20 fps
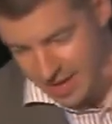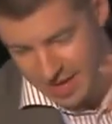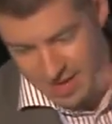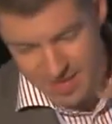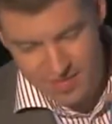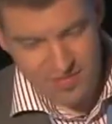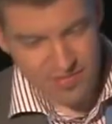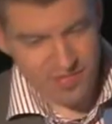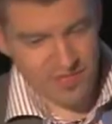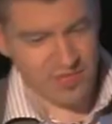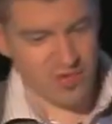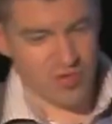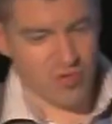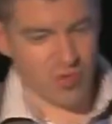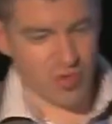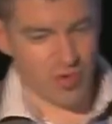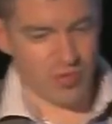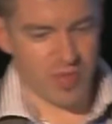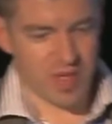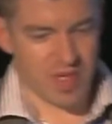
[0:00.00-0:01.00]
and a few
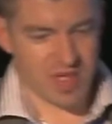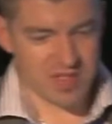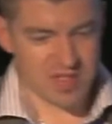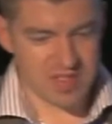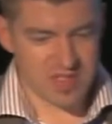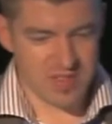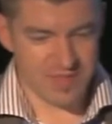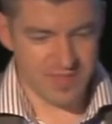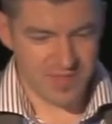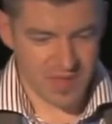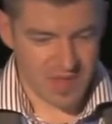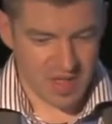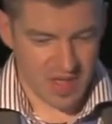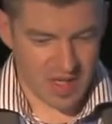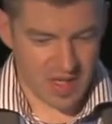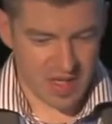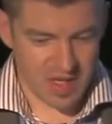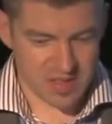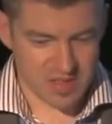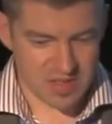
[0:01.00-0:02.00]
more minutes
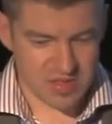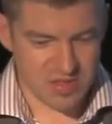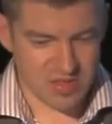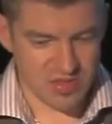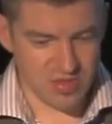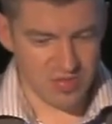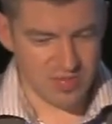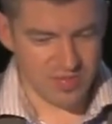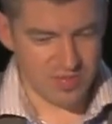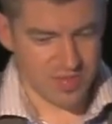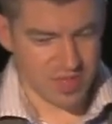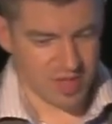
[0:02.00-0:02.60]
to